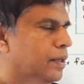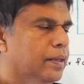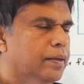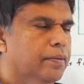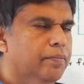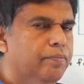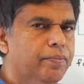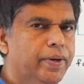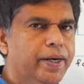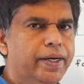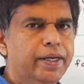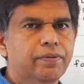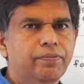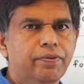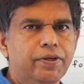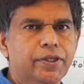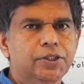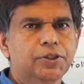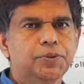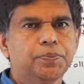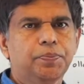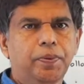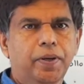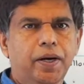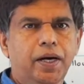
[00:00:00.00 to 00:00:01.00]
But if it
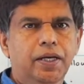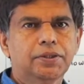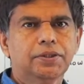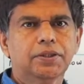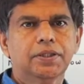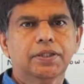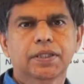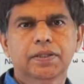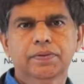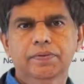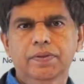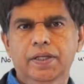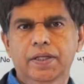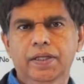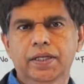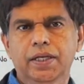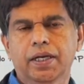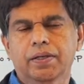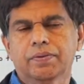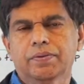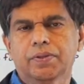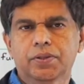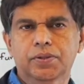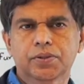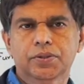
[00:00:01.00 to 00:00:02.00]
is positive, then you
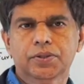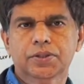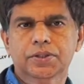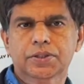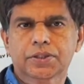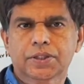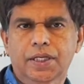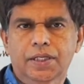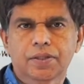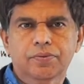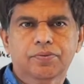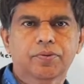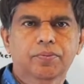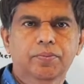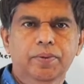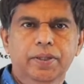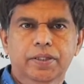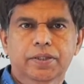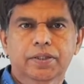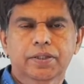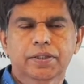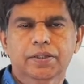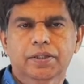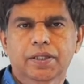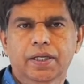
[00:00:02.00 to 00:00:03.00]
have to do this
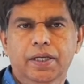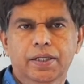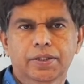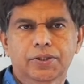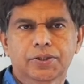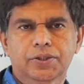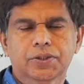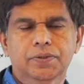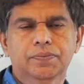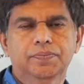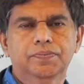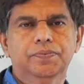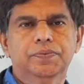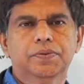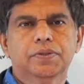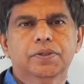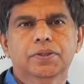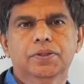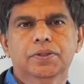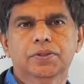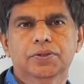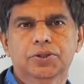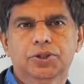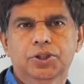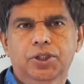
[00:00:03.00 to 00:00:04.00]
confirmatory test.
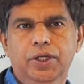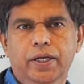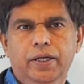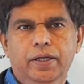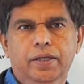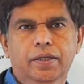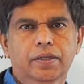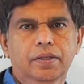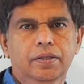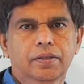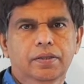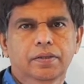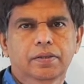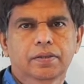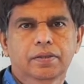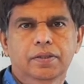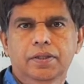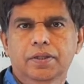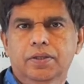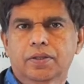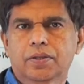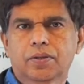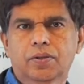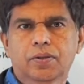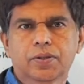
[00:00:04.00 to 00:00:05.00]
You check
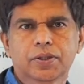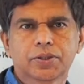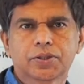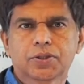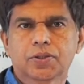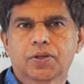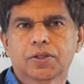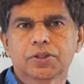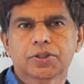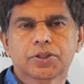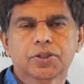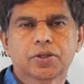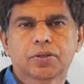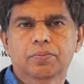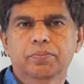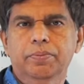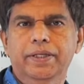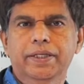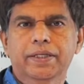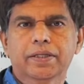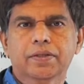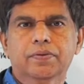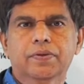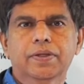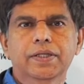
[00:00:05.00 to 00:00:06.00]
your cortisol is going to be
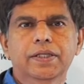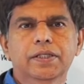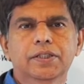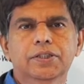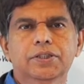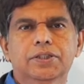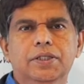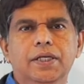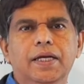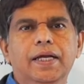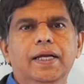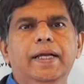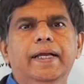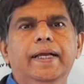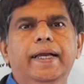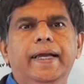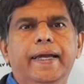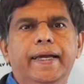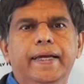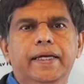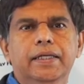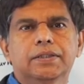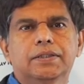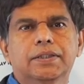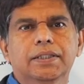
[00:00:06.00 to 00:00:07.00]
increased,
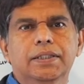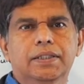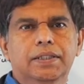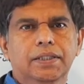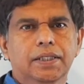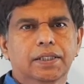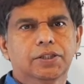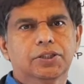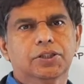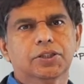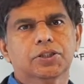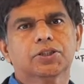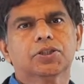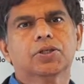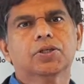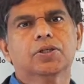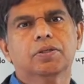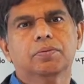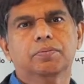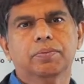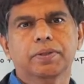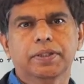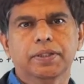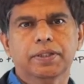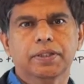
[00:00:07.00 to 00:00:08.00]
ACTH is going
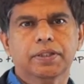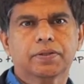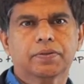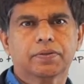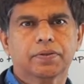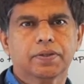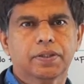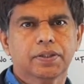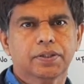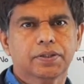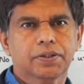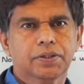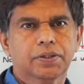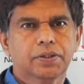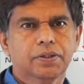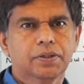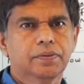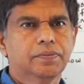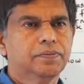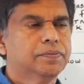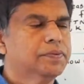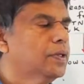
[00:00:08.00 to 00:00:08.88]
to be decreased.